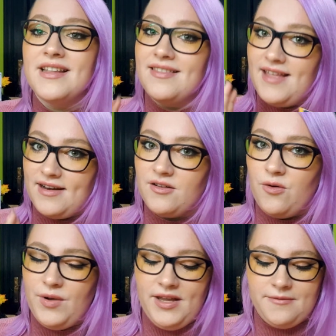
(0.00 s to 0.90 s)
then go
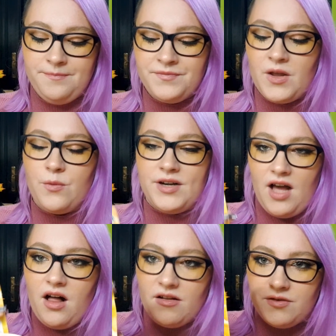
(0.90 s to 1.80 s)
in with
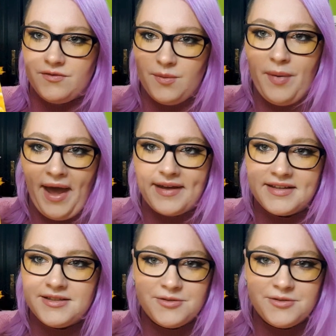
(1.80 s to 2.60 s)
half of the pack.